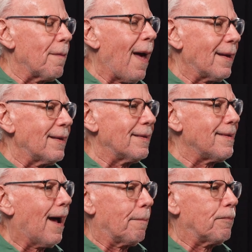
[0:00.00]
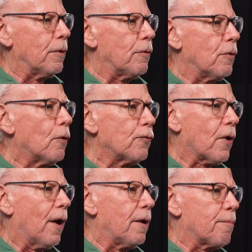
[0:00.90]
hadn't adopted those
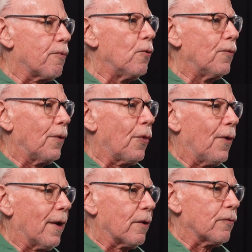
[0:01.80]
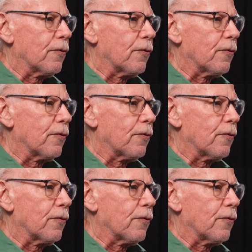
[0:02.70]
kind of proven things.